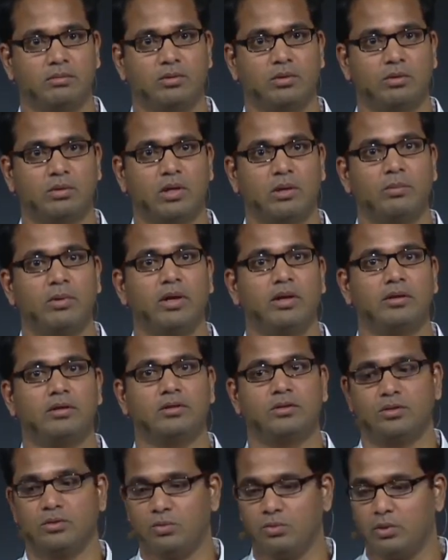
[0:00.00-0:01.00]
to
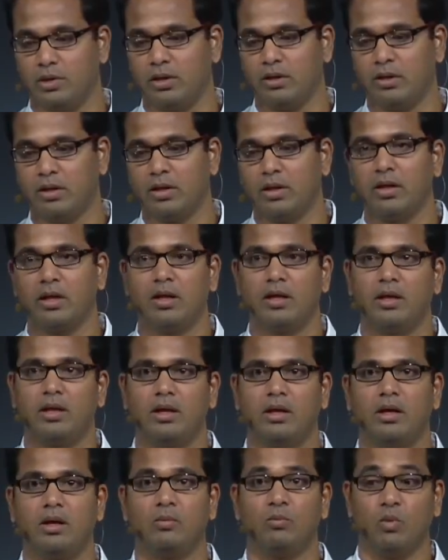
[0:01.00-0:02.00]
commit to
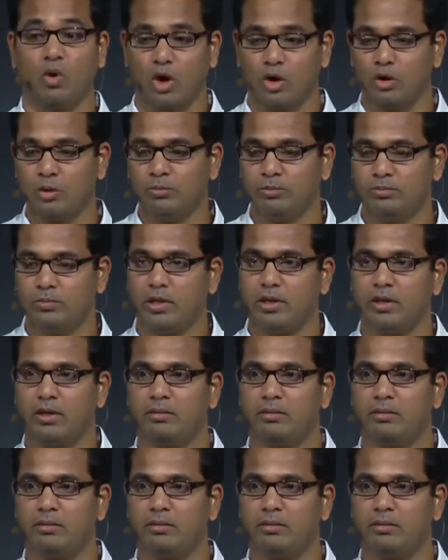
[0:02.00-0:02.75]
volume